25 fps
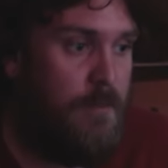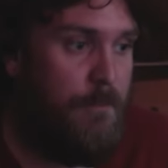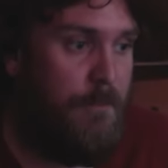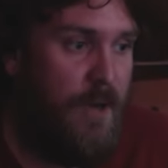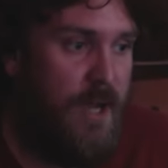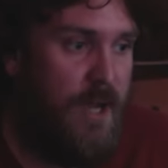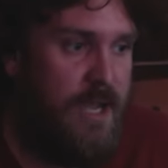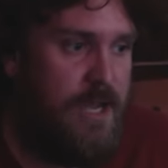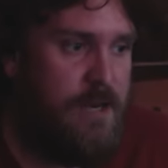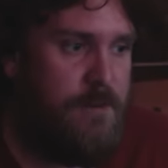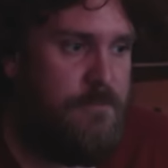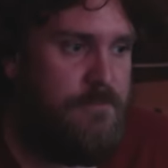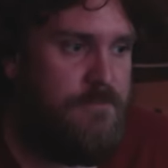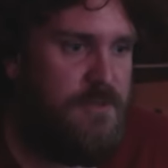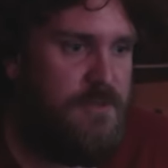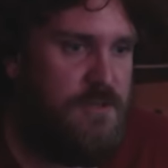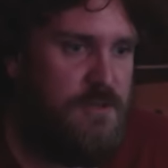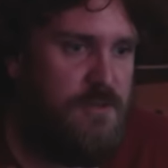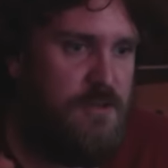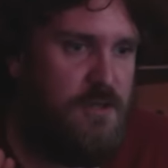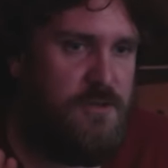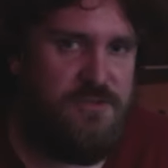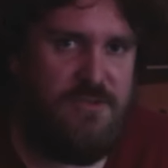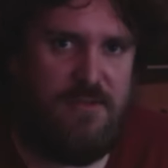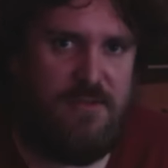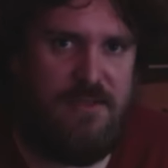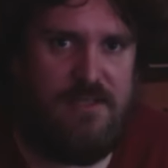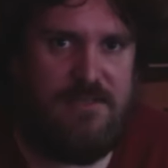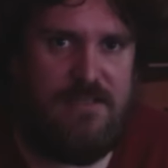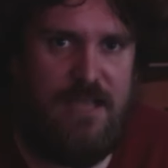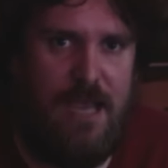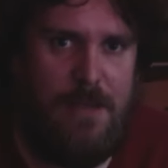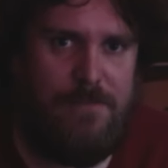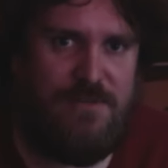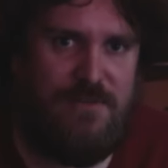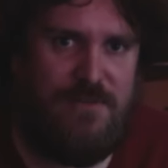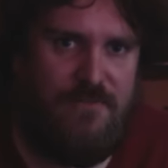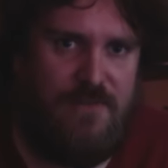But those are the
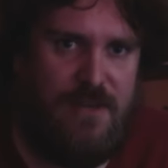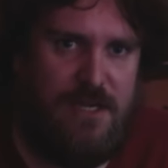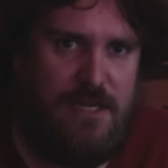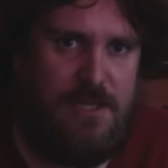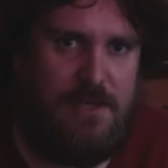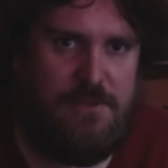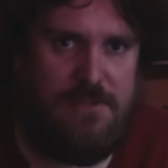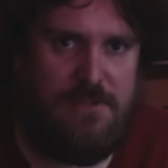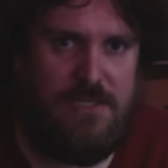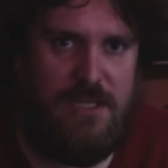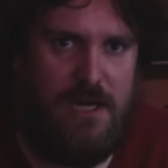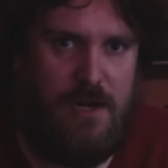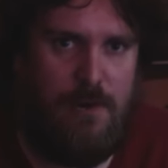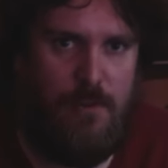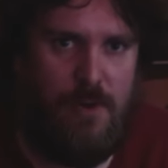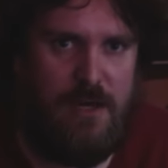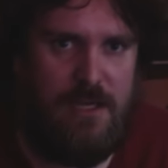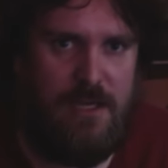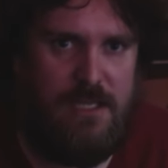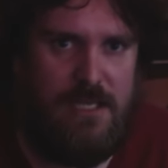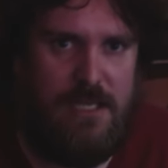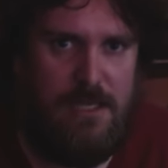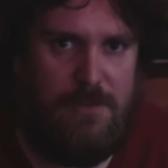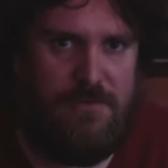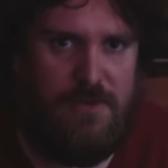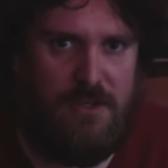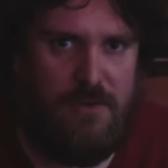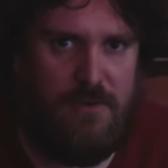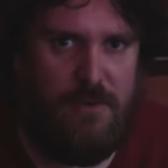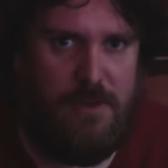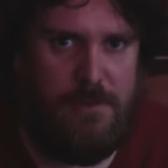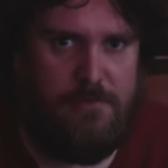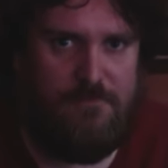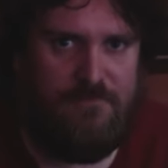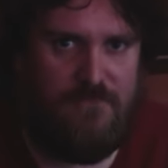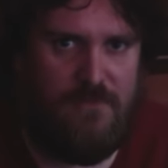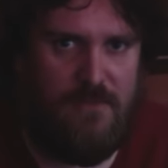types of videos that I want to keep doing.